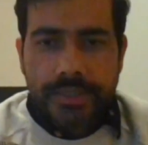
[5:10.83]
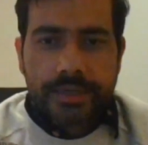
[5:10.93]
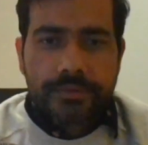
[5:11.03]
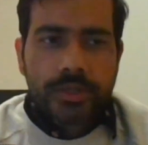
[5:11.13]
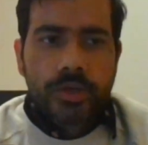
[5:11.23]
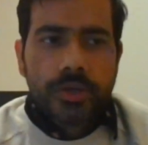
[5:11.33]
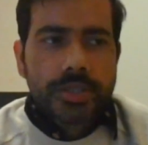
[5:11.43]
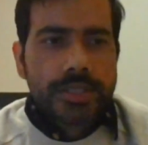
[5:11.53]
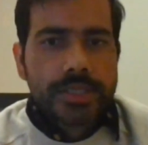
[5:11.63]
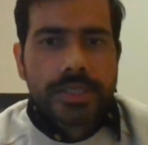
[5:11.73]
Traveling
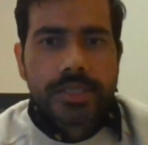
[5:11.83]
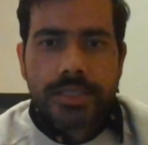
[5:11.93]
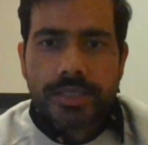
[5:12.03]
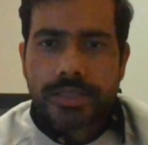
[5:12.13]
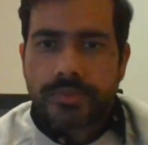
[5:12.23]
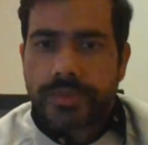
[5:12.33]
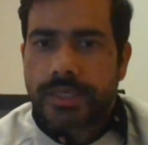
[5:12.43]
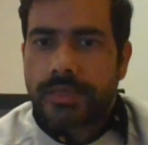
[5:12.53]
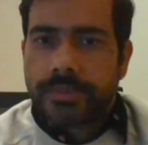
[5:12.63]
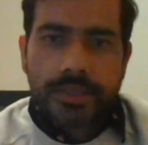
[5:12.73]
costs
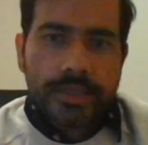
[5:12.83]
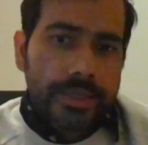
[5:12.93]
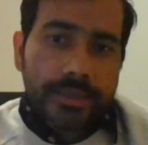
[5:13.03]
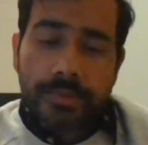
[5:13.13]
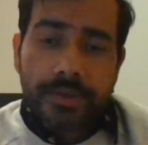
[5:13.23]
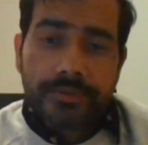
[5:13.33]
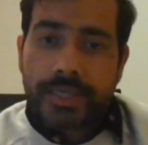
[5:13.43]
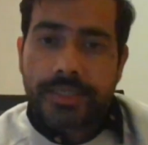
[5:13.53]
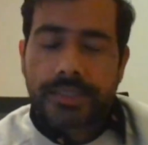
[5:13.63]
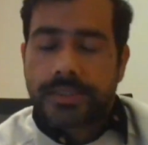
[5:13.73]
will be like a couple of
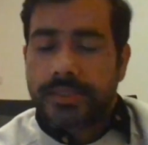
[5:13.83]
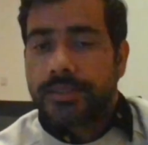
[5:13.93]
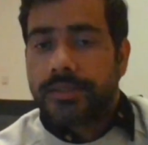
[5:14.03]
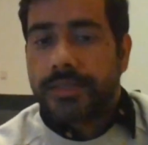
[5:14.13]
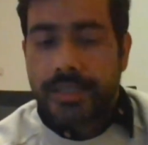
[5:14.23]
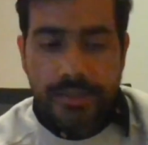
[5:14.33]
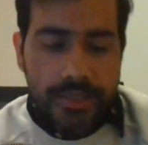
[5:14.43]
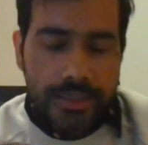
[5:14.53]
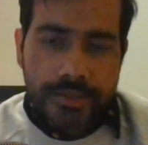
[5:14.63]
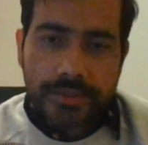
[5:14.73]
hundreds in
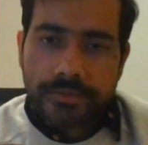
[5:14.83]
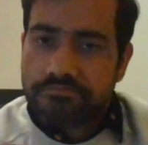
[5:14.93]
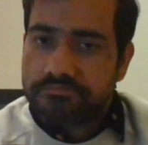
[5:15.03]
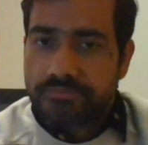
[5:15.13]
London.